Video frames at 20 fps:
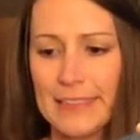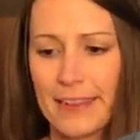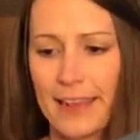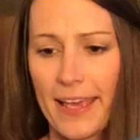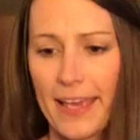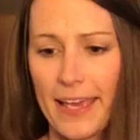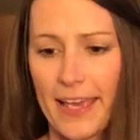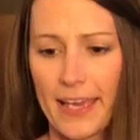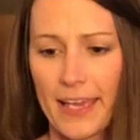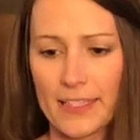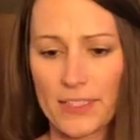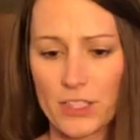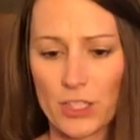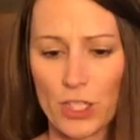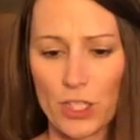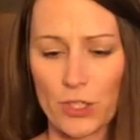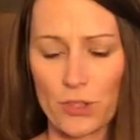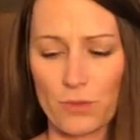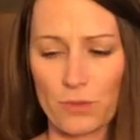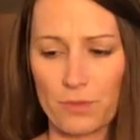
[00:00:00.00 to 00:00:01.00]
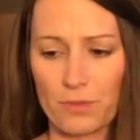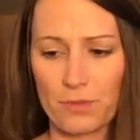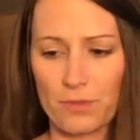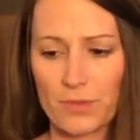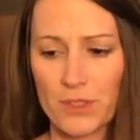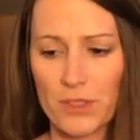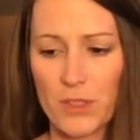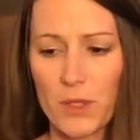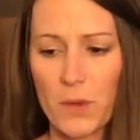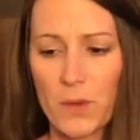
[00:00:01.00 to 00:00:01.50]
That's cute.
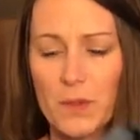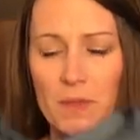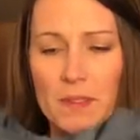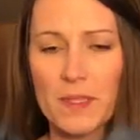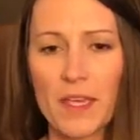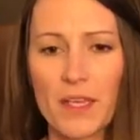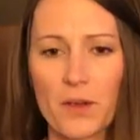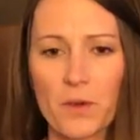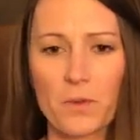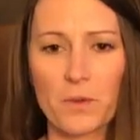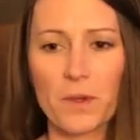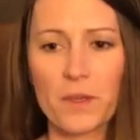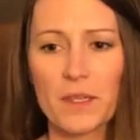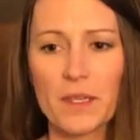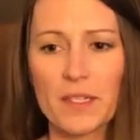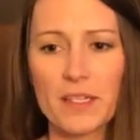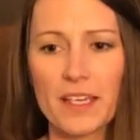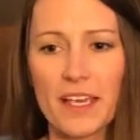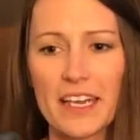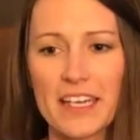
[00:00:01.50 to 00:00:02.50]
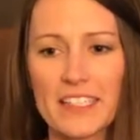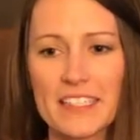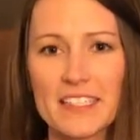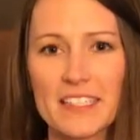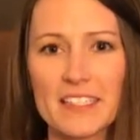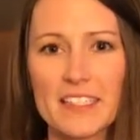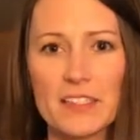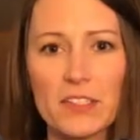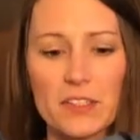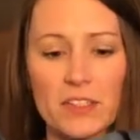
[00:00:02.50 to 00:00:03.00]
So it's like a really kind of
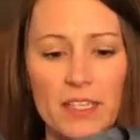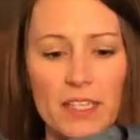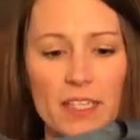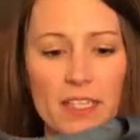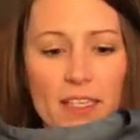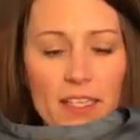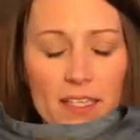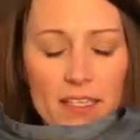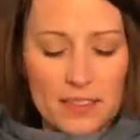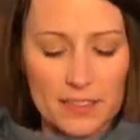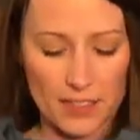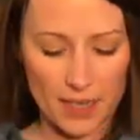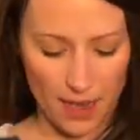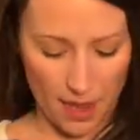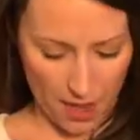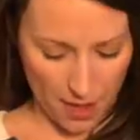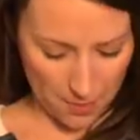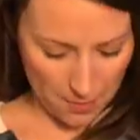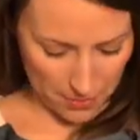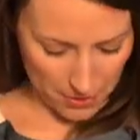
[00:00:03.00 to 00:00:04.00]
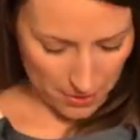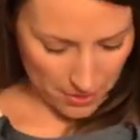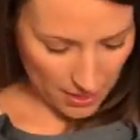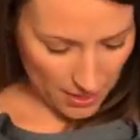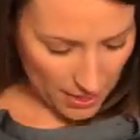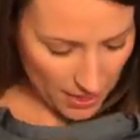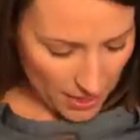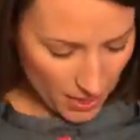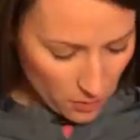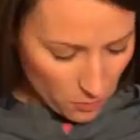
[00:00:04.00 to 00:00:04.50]
silky top
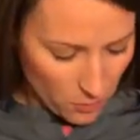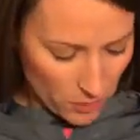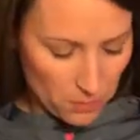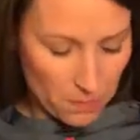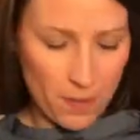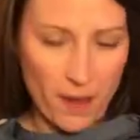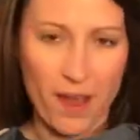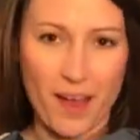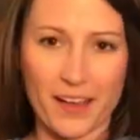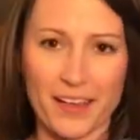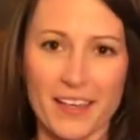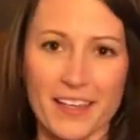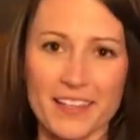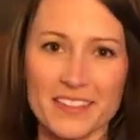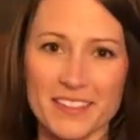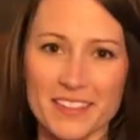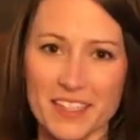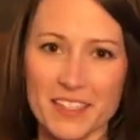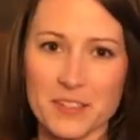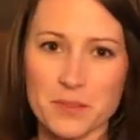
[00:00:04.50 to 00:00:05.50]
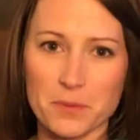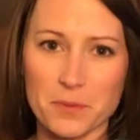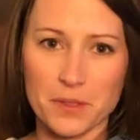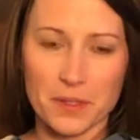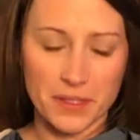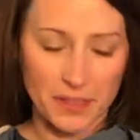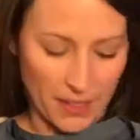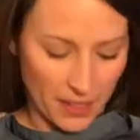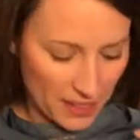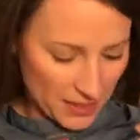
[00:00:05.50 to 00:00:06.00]
with pockets. That's
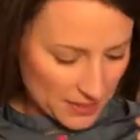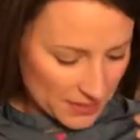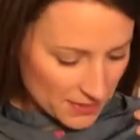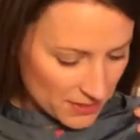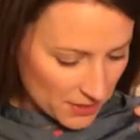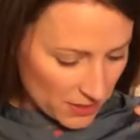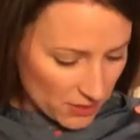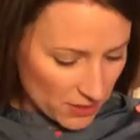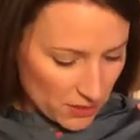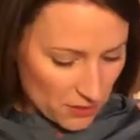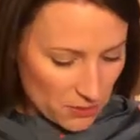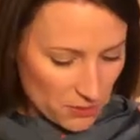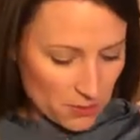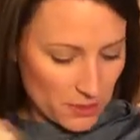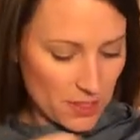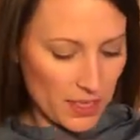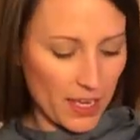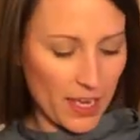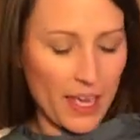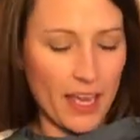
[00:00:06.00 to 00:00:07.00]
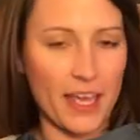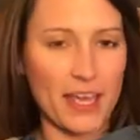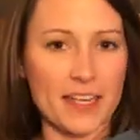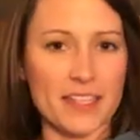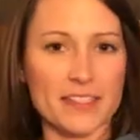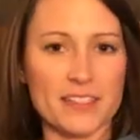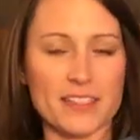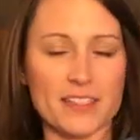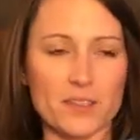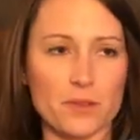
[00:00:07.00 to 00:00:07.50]
really nice and cute. And
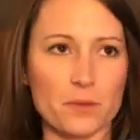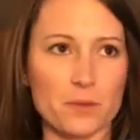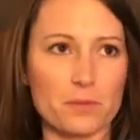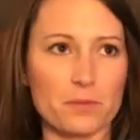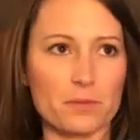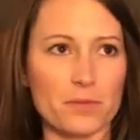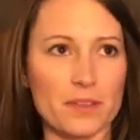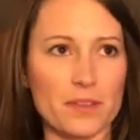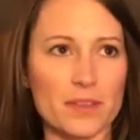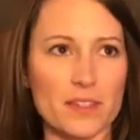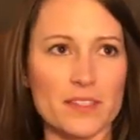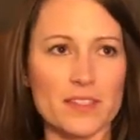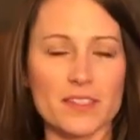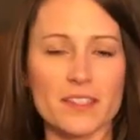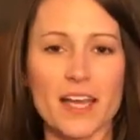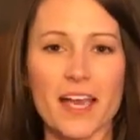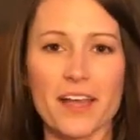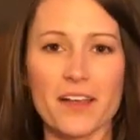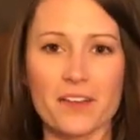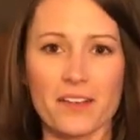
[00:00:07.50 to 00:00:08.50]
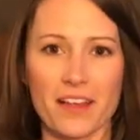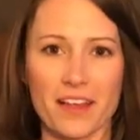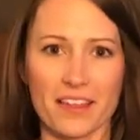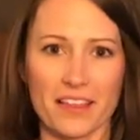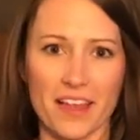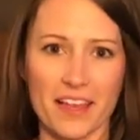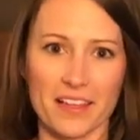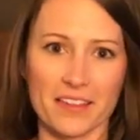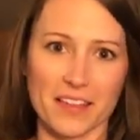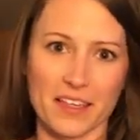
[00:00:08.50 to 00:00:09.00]
it's the style I
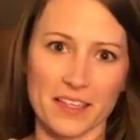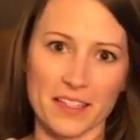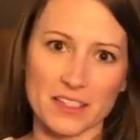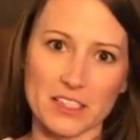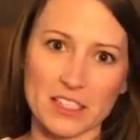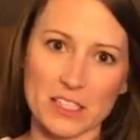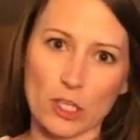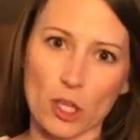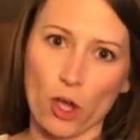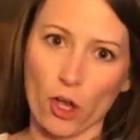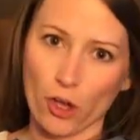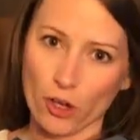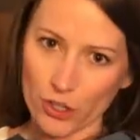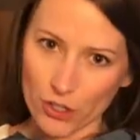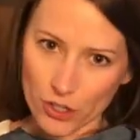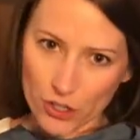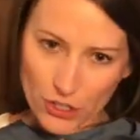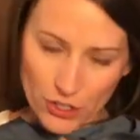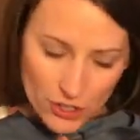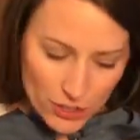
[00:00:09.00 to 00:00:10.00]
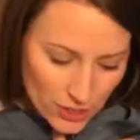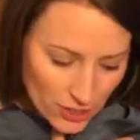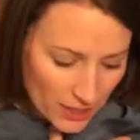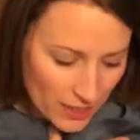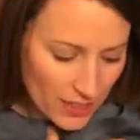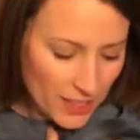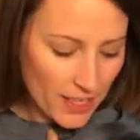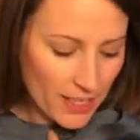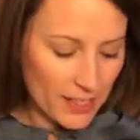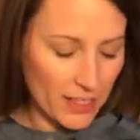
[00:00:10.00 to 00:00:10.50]
like it's longer,
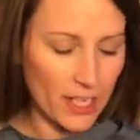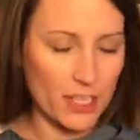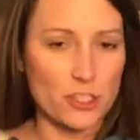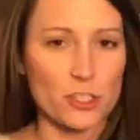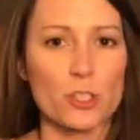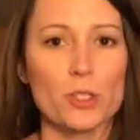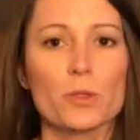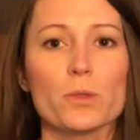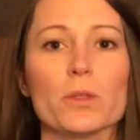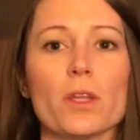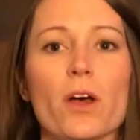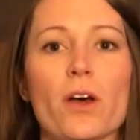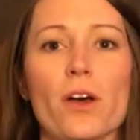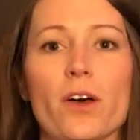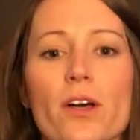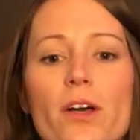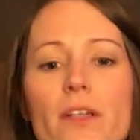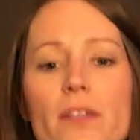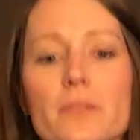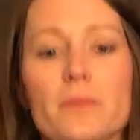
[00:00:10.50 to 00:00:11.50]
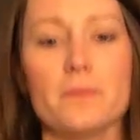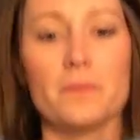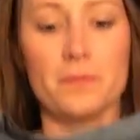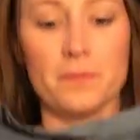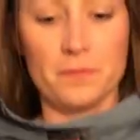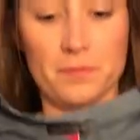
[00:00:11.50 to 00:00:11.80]
not too long,